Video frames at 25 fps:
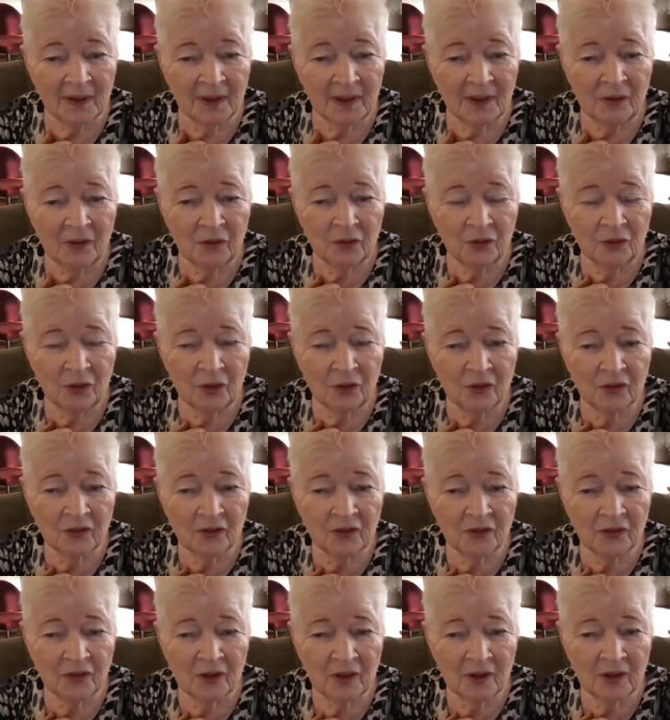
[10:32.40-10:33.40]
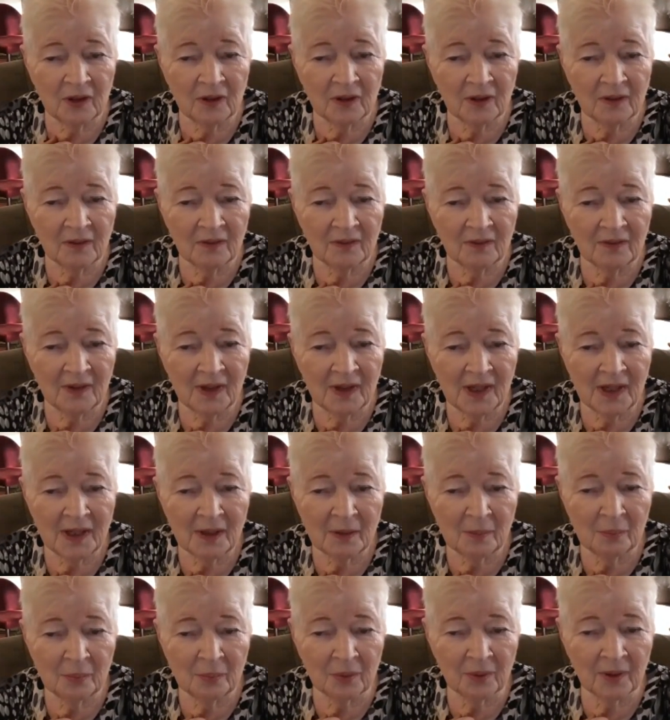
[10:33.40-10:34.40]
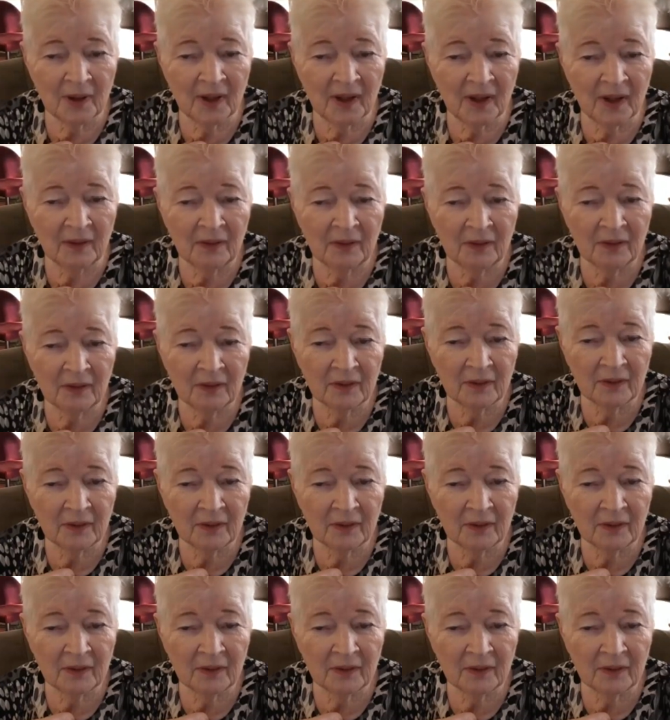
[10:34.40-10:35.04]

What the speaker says: let's just take a breath